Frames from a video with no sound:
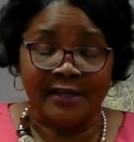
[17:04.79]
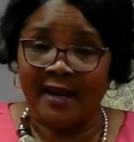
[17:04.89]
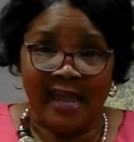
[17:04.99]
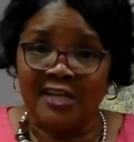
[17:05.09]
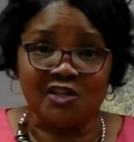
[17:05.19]

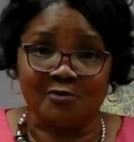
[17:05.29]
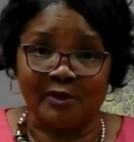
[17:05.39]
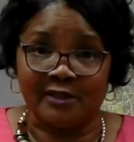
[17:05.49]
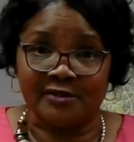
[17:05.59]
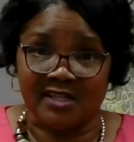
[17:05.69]
not anxious,
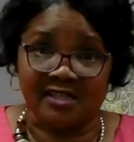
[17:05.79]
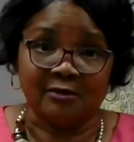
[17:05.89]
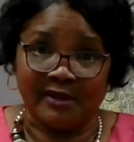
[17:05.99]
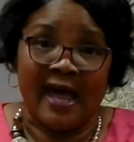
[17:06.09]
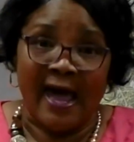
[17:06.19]
but just a
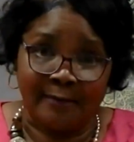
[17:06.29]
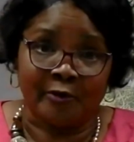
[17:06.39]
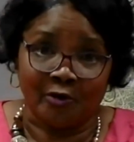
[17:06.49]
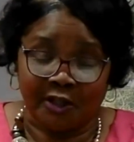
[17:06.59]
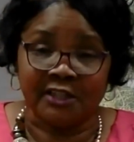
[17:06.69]
little bit
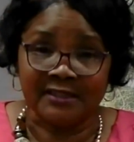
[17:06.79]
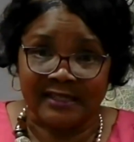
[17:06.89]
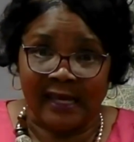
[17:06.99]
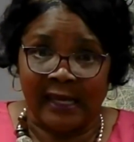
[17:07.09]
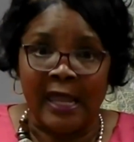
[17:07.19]
hyper on a good
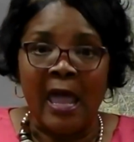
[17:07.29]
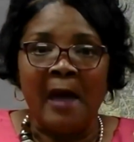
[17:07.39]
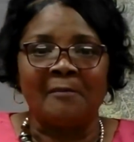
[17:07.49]
day.